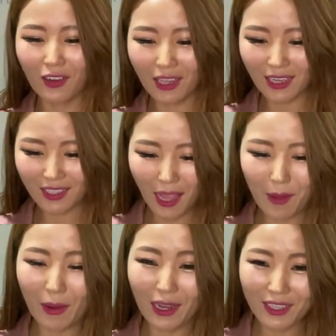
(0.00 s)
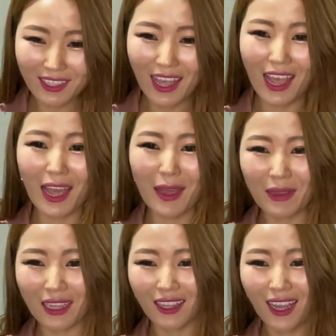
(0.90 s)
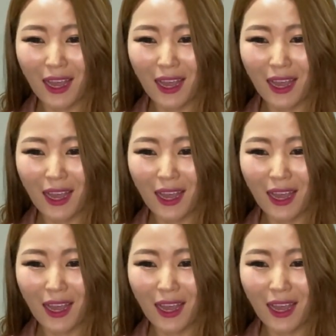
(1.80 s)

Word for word: okay, step by step, and